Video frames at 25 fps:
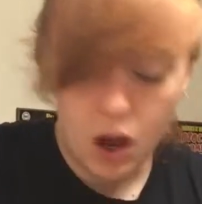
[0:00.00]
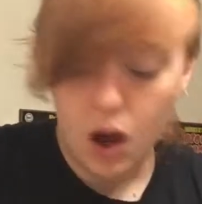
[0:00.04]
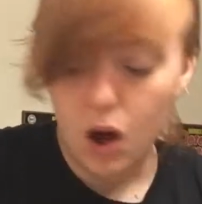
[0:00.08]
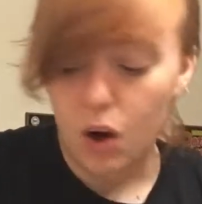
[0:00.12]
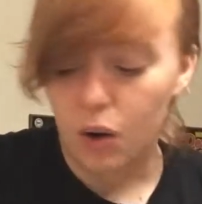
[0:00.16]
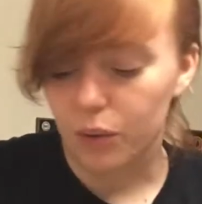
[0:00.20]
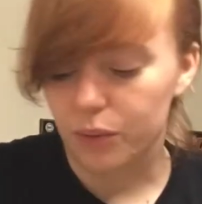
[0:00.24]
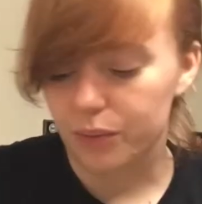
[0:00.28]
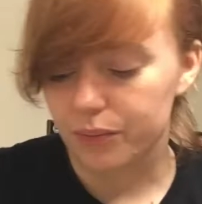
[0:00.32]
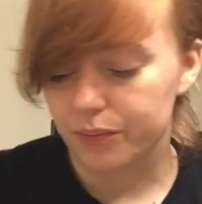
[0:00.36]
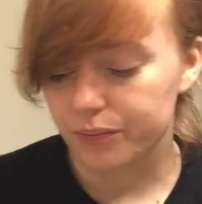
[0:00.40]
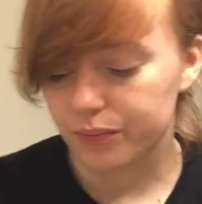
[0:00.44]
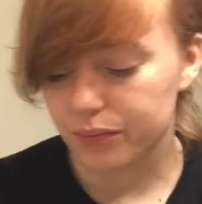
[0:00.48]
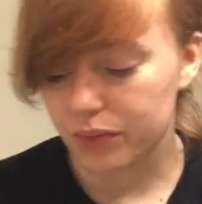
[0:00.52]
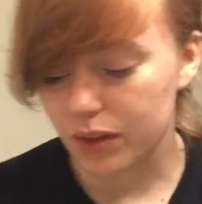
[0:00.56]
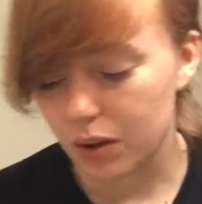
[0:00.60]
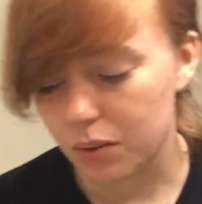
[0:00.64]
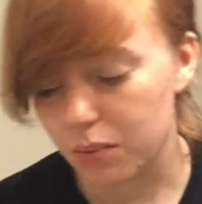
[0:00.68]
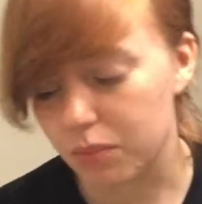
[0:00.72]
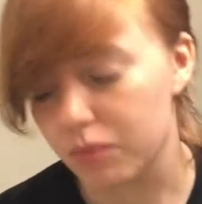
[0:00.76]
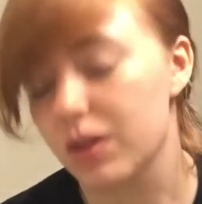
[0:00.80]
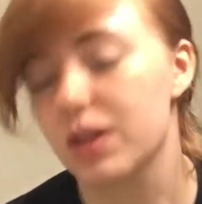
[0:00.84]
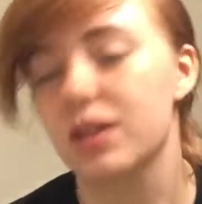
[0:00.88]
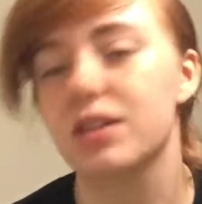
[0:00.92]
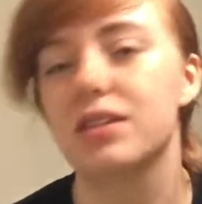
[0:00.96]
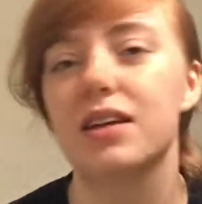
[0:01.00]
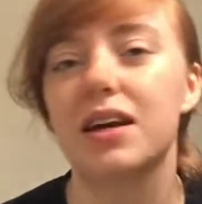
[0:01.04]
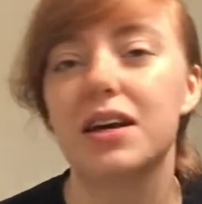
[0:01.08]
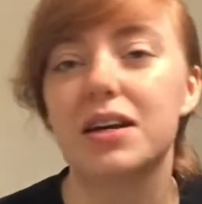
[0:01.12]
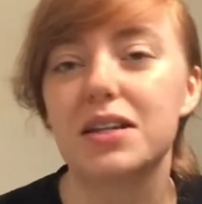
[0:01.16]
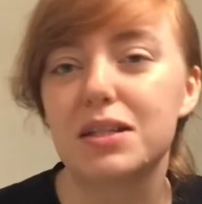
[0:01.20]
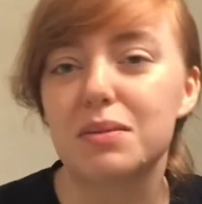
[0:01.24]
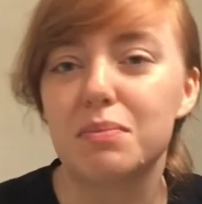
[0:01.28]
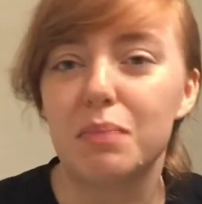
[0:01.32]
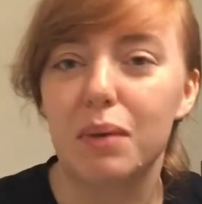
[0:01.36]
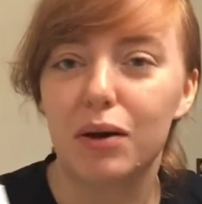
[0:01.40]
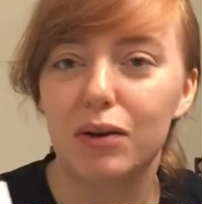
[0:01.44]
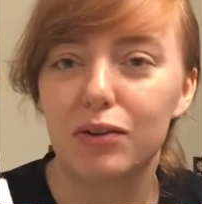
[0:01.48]
Oh, this I
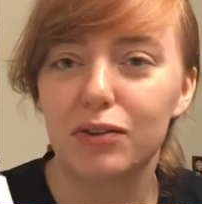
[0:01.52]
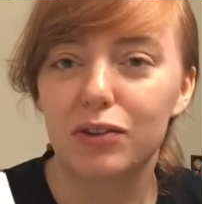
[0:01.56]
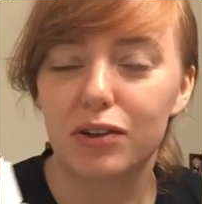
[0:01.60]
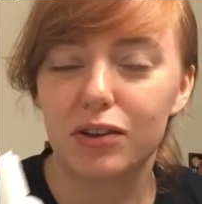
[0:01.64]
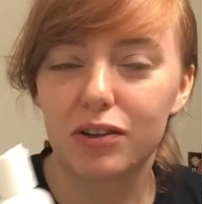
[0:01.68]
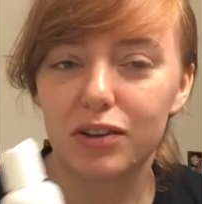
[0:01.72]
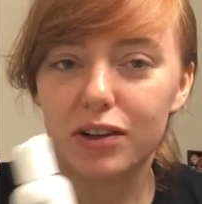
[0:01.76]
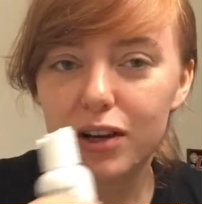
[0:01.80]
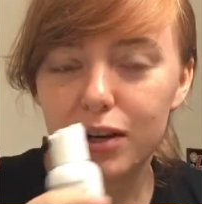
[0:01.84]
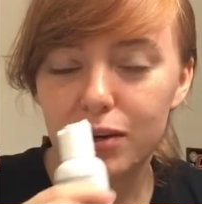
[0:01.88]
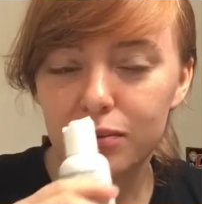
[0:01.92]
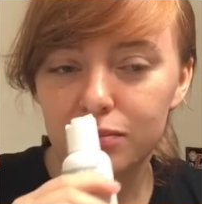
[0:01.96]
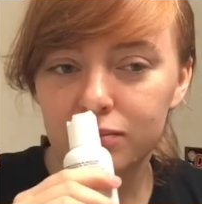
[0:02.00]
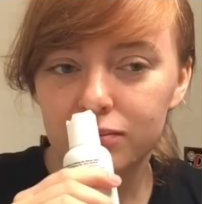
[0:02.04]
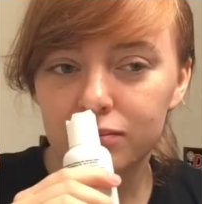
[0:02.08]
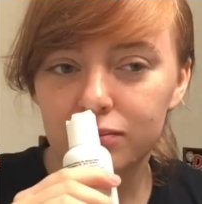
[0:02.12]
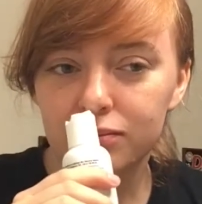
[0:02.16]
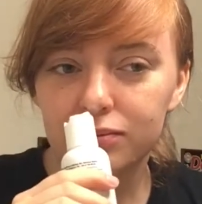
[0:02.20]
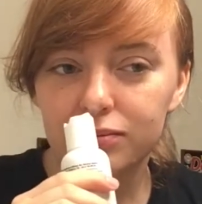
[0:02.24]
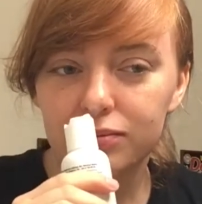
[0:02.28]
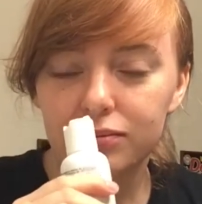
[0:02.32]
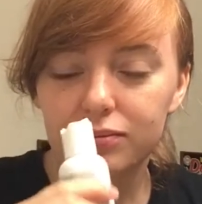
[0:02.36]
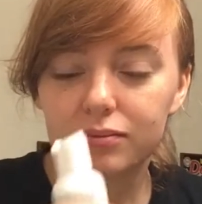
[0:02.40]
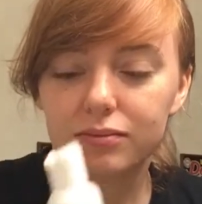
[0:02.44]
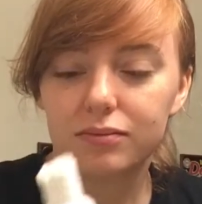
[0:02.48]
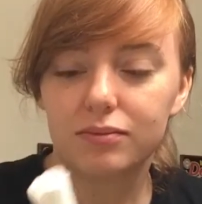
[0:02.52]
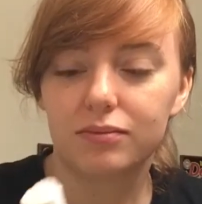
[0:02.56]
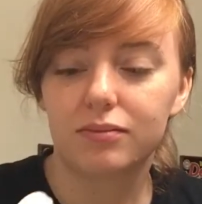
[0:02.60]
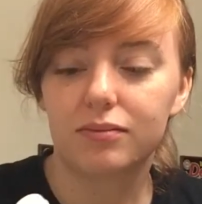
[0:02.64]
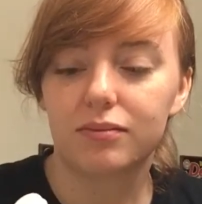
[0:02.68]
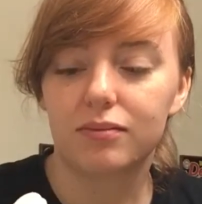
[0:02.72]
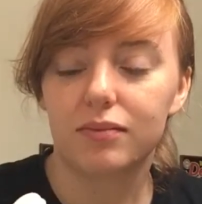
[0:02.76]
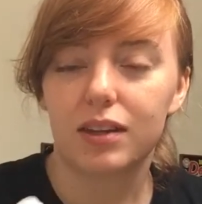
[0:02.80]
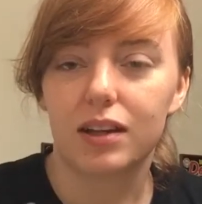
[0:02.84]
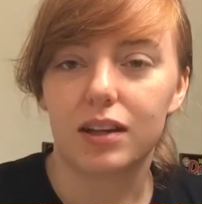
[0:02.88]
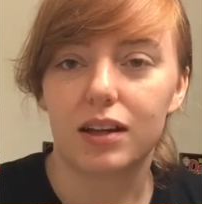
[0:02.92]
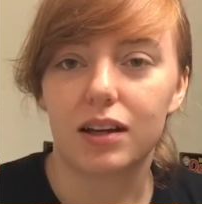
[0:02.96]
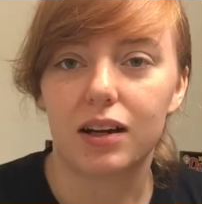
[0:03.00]
smelled earlier.
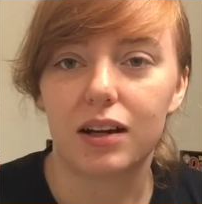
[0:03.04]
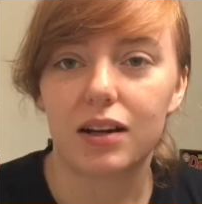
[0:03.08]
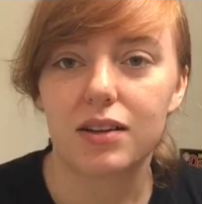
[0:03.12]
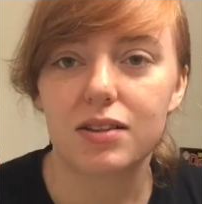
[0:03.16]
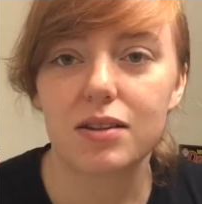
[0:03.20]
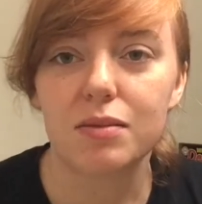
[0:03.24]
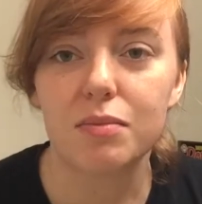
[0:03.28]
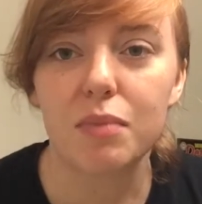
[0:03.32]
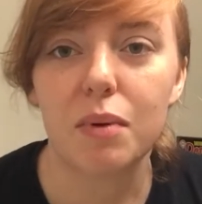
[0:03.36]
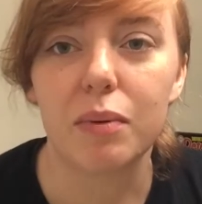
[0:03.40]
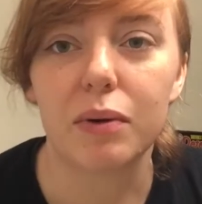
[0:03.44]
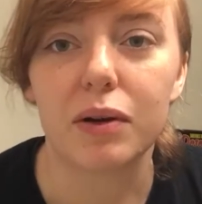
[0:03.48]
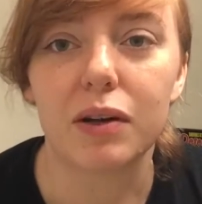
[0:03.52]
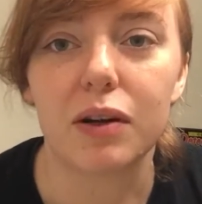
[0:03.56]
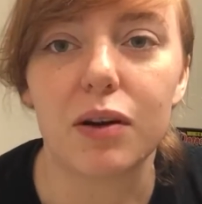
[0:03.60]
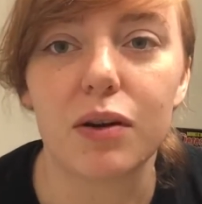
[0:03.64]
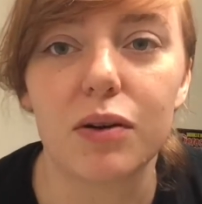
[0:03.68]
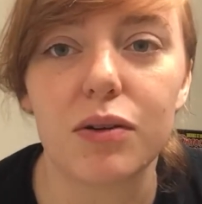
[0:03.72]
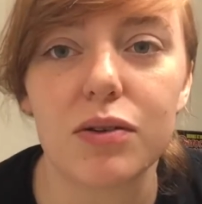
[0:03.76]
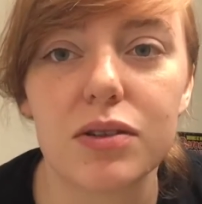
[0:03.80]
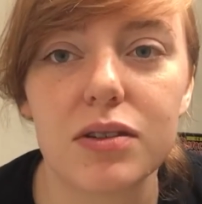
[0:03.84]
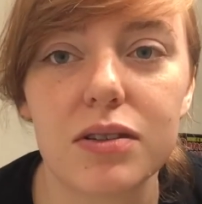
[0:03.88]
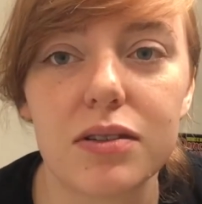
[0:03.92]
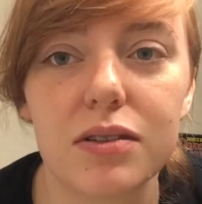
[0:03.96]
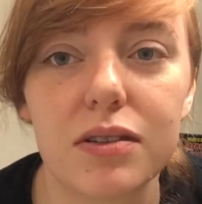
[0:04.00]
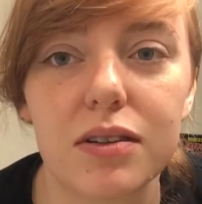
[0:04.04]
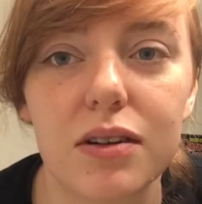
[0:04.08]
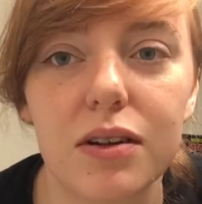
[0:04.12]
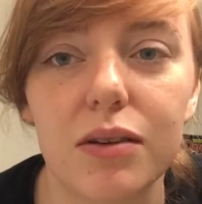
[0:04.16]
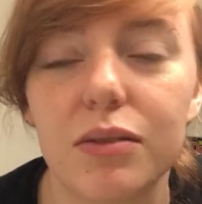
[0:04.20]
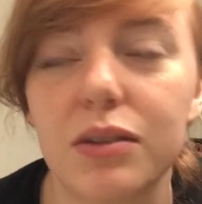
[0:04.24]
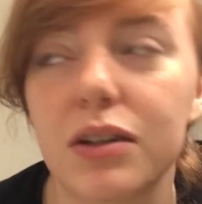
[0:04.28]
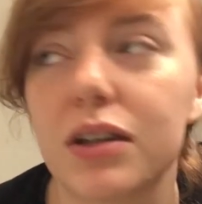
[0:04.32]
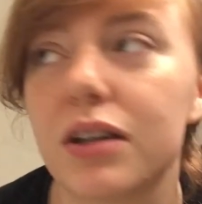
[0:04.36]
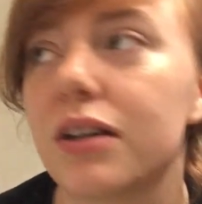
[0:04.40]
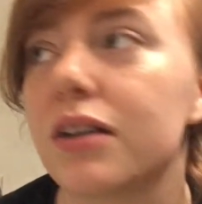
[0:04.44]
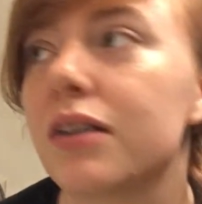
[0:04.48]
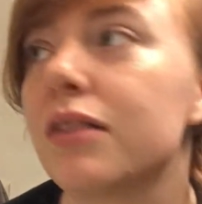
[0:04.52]
Did I get some on my nose? Oh
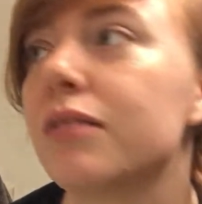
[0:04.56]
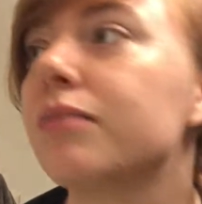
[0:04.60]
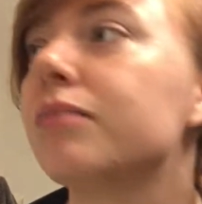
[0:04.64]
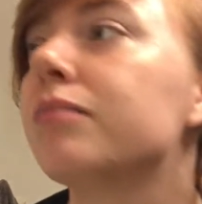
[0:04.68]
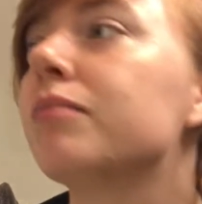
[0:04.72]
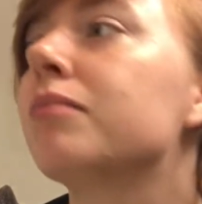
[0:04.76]
dear.